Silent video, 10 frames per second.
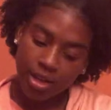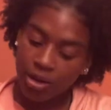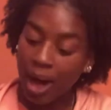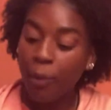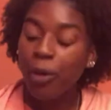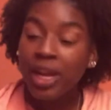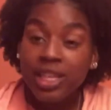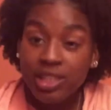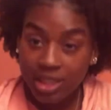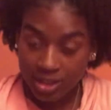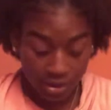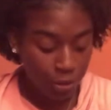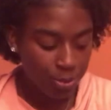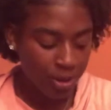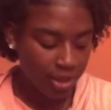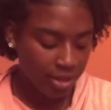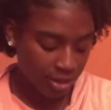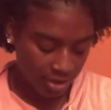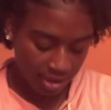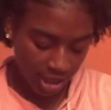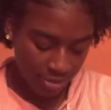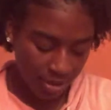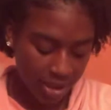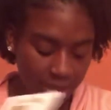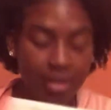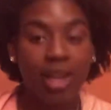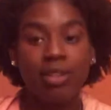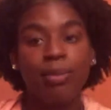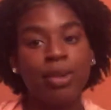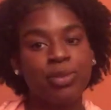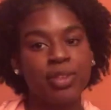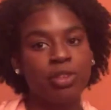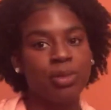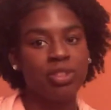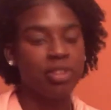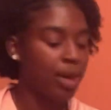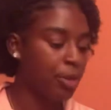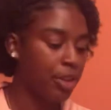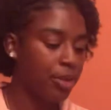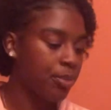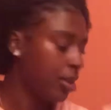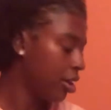I won't get into the coupons this time because last time I spent so much time on them.